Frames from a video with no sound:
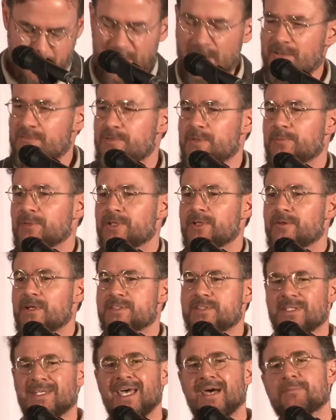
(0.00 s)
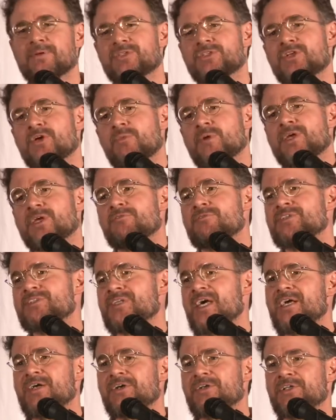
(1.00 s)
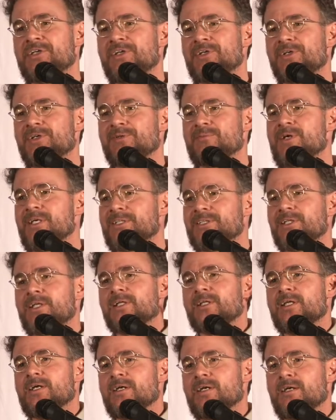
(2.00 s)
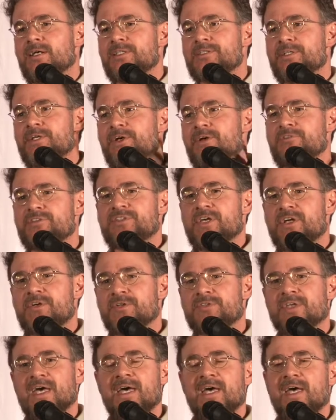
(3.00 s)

A lot of people here, I say, yeah, but you know, we can recycle here. MashaAllah, Ontario recycles.